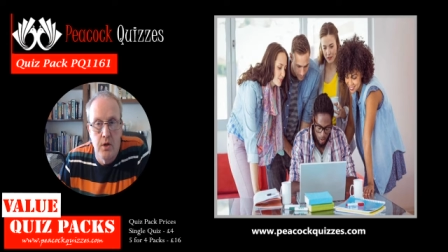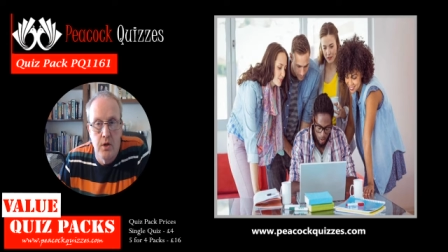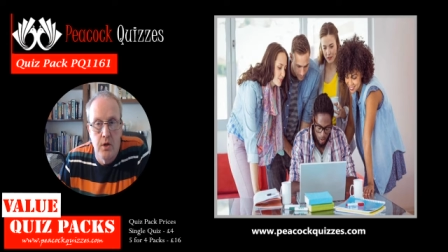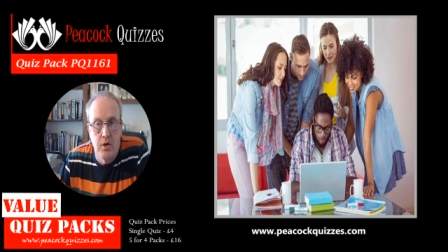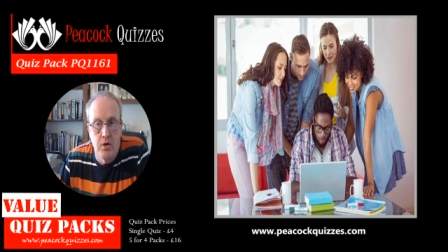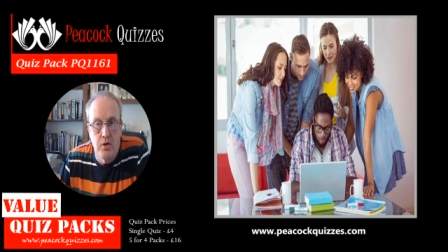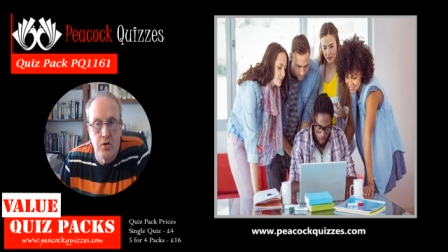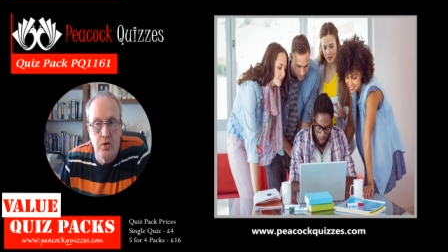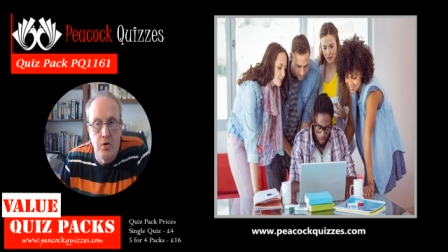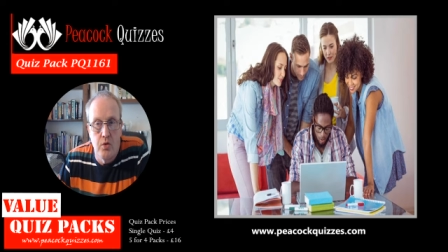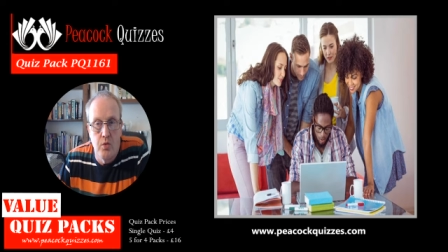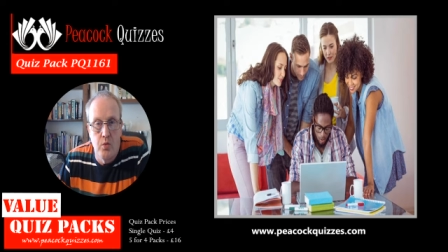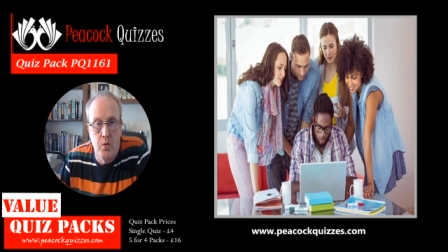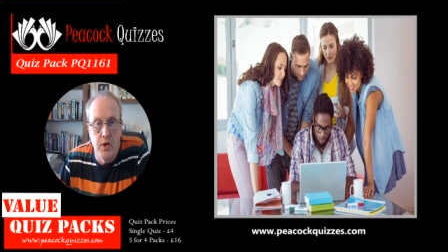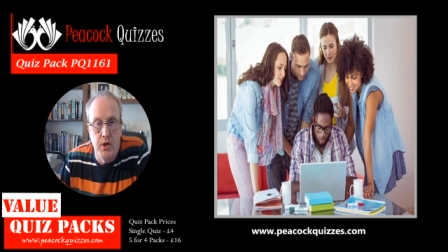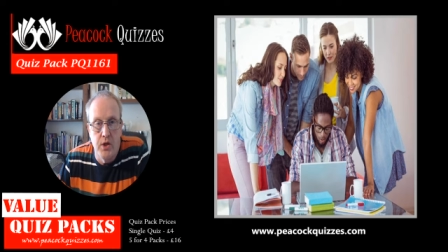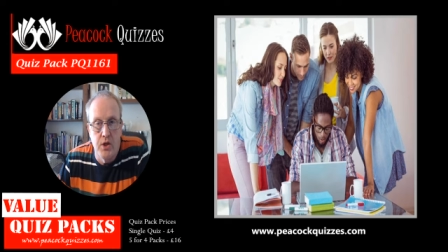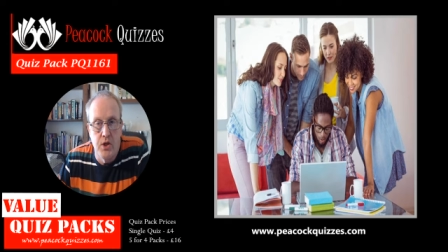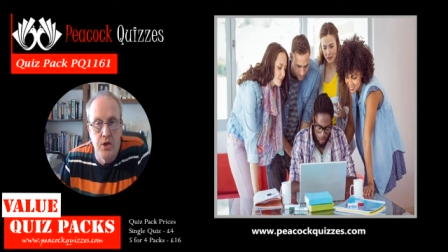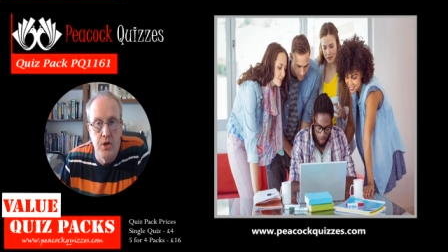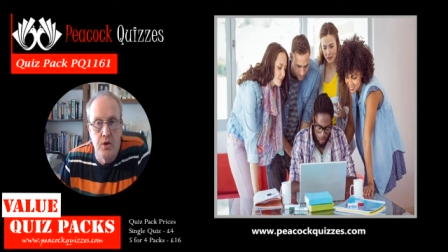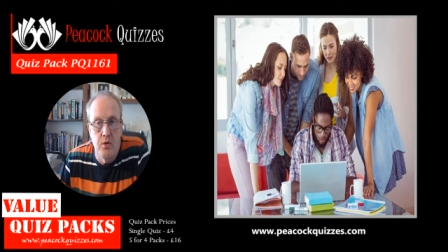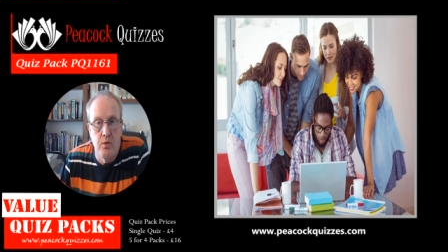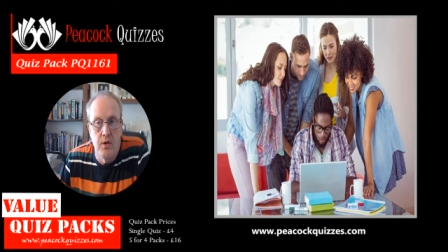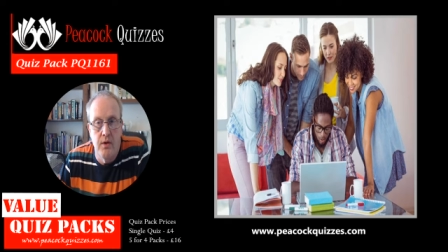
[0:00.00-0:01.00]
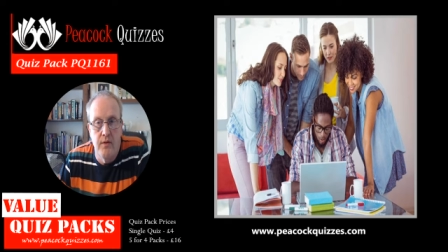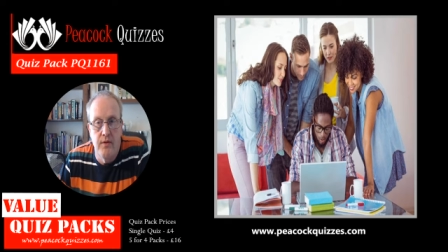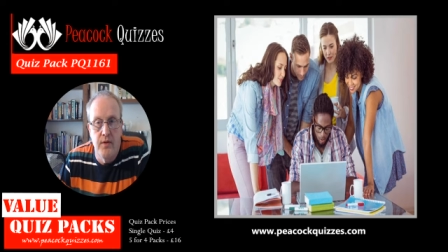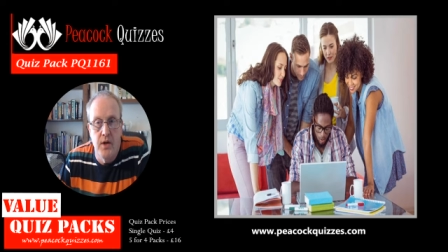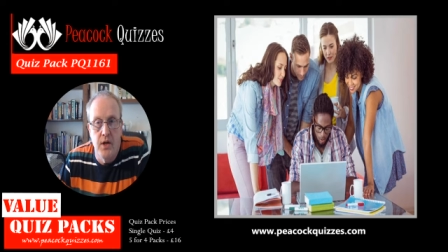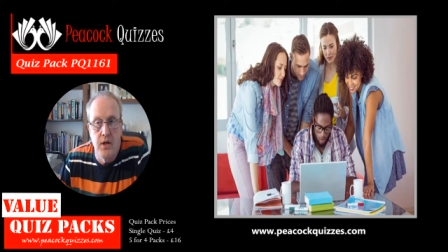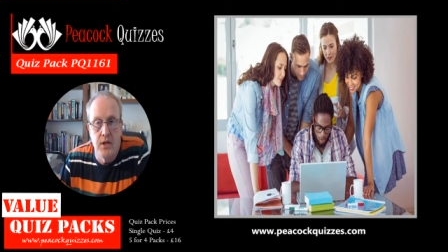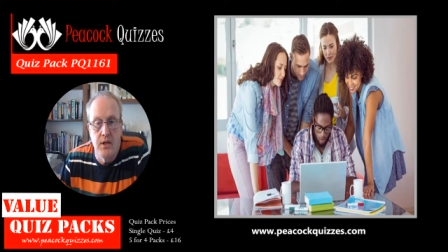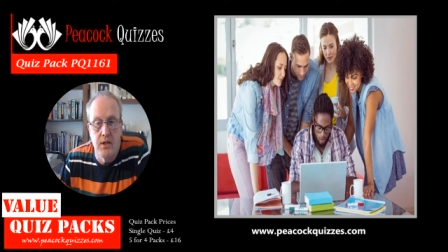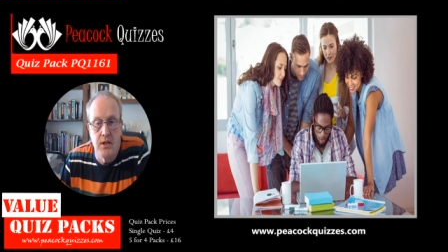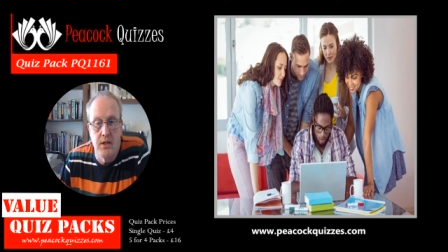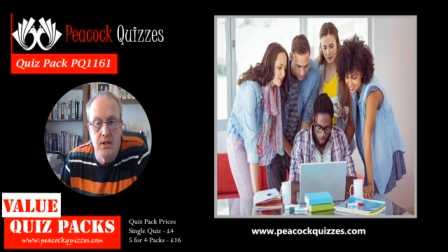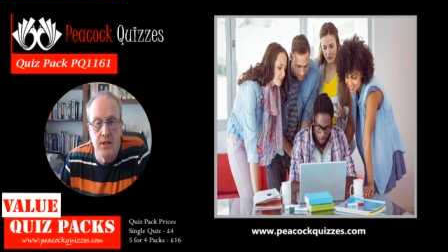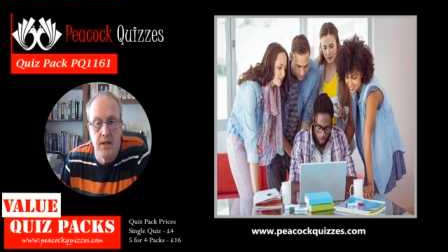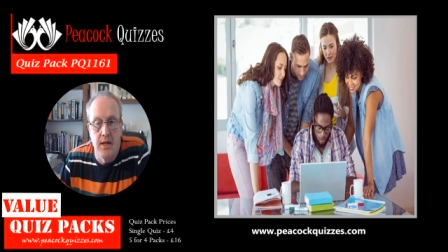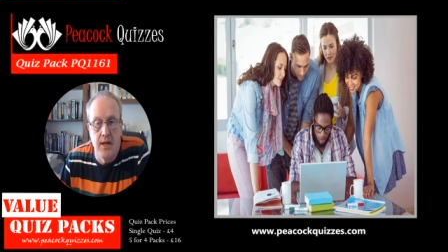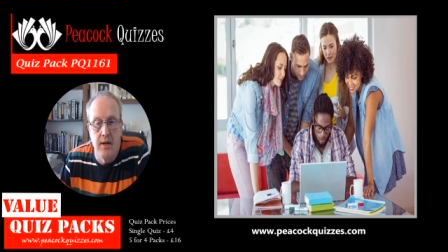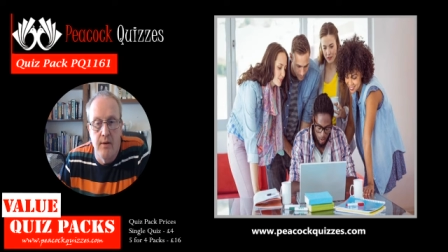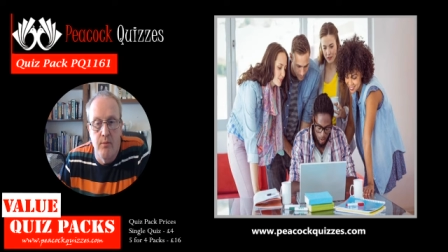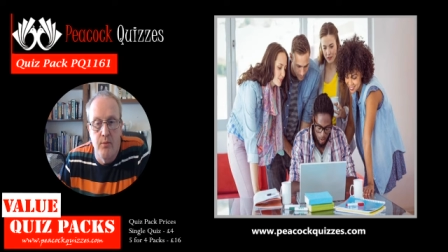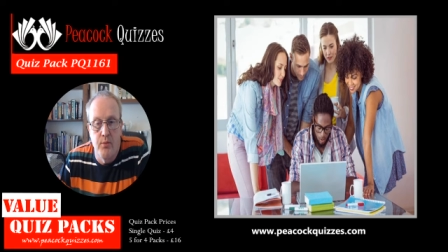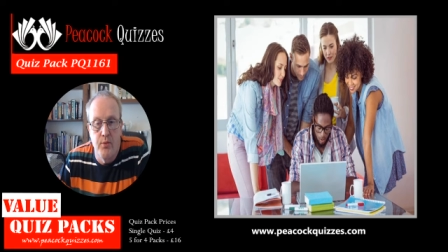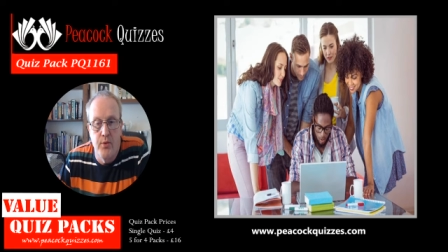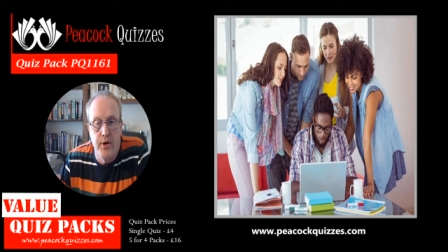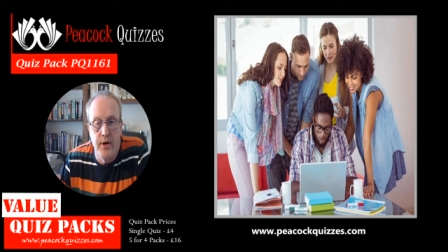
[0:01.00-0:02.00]
So which university in
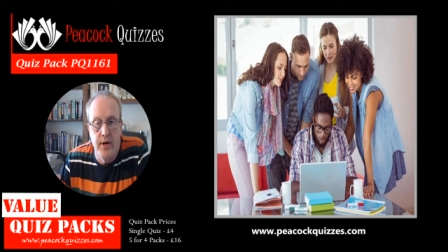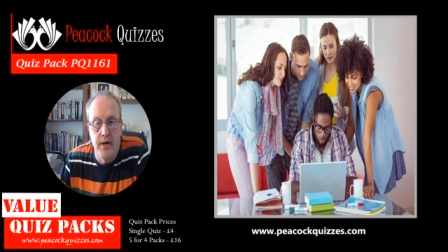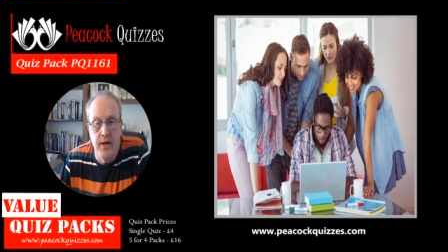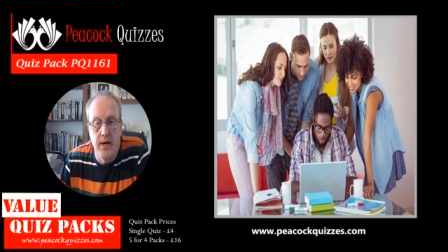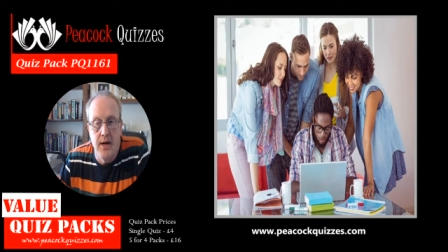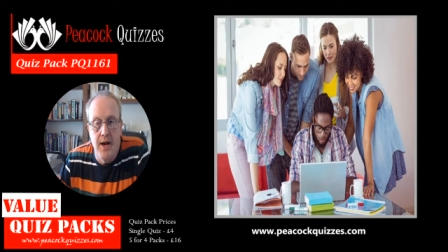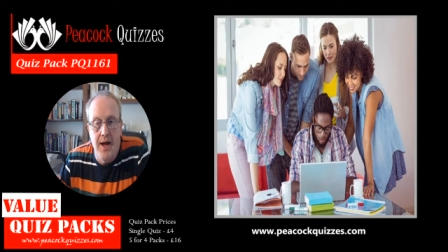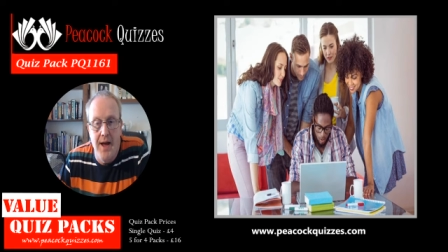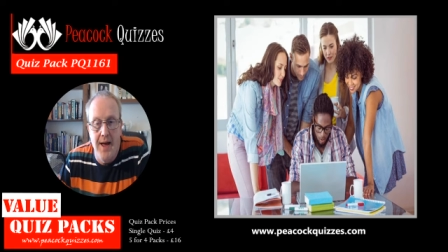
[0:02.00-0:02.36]
Britain